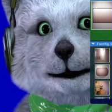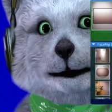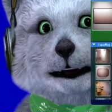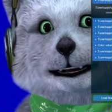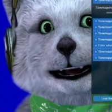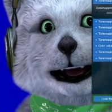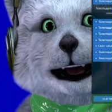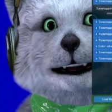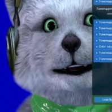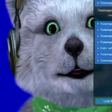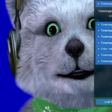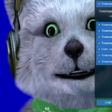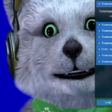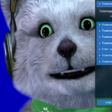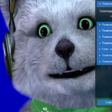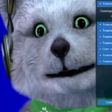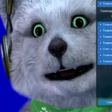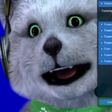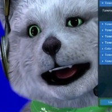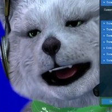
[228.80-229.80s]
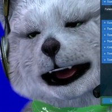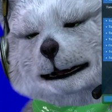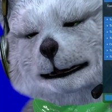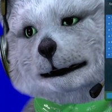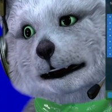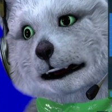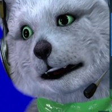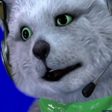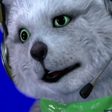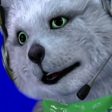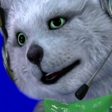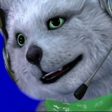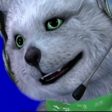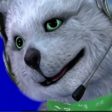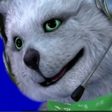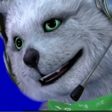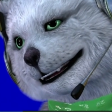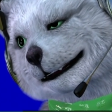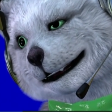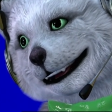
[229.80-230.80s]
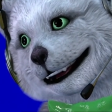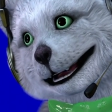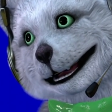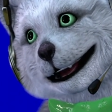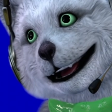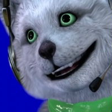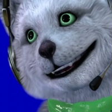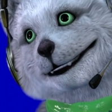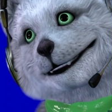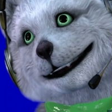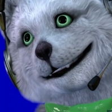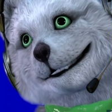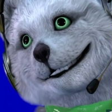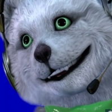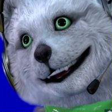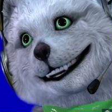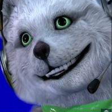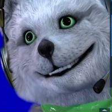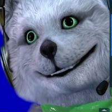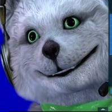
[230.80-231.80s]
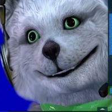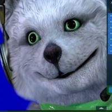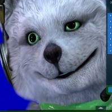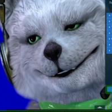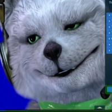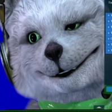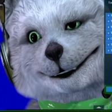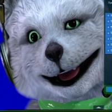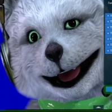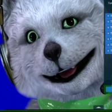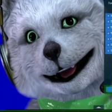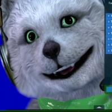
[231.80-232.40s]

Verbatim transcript: then you'll see that I'm just gonna speak like this, cause like